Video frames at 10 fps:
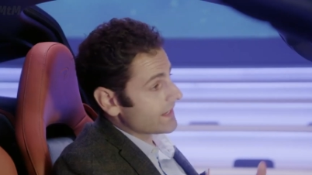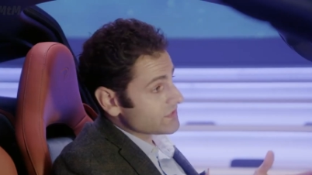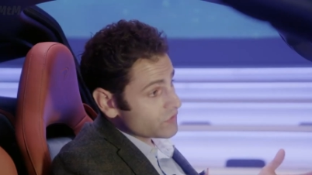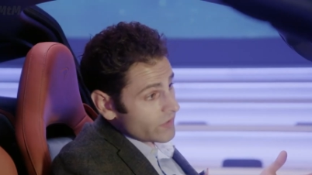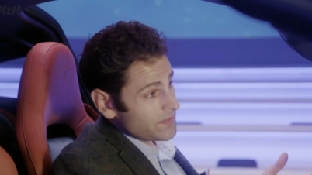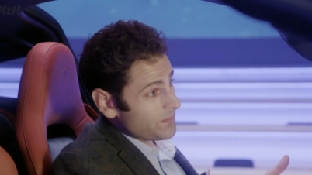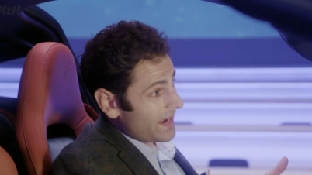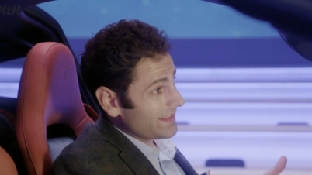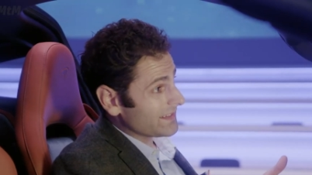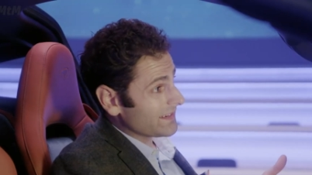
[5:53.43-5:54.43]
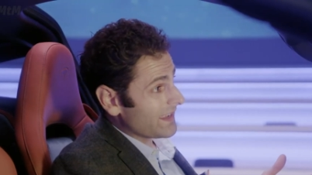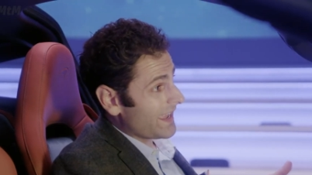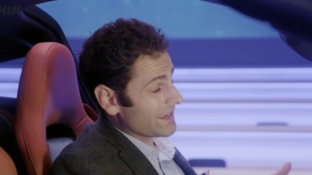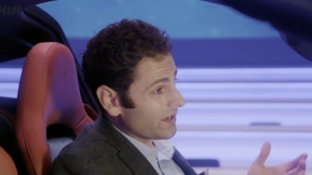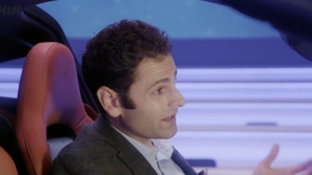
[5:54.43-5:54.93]
As a trained pilot,
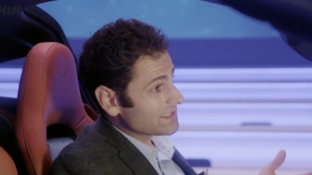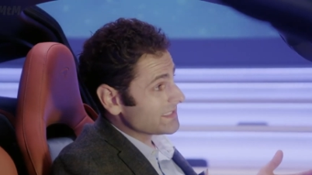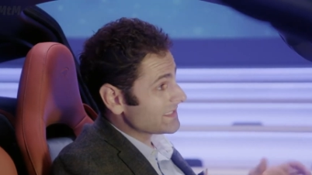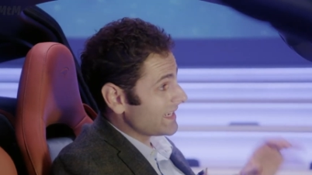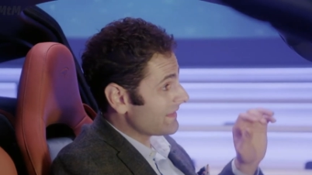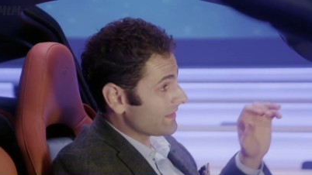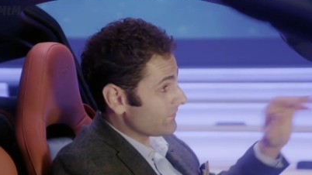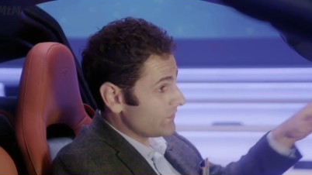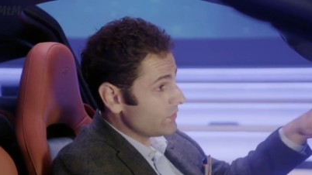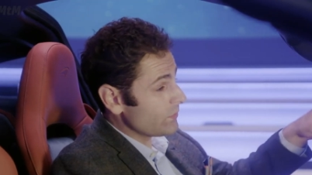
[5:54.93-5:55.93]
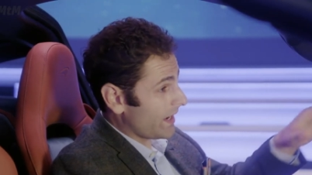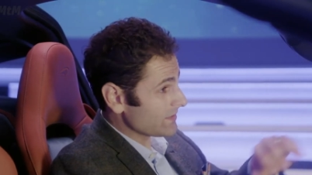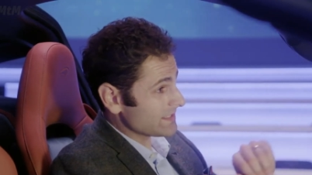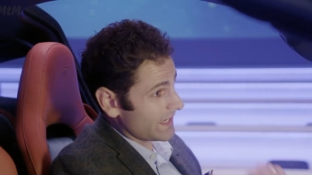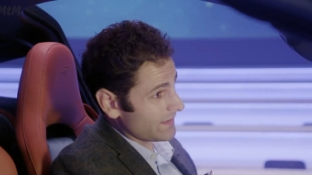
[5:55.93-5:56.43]
I can honestly say that the view
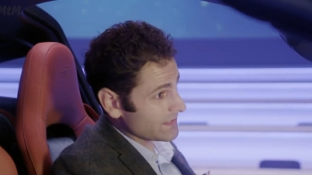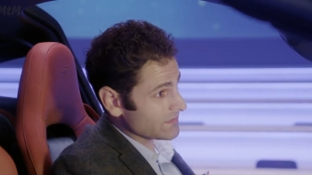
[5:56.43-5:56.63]
outside of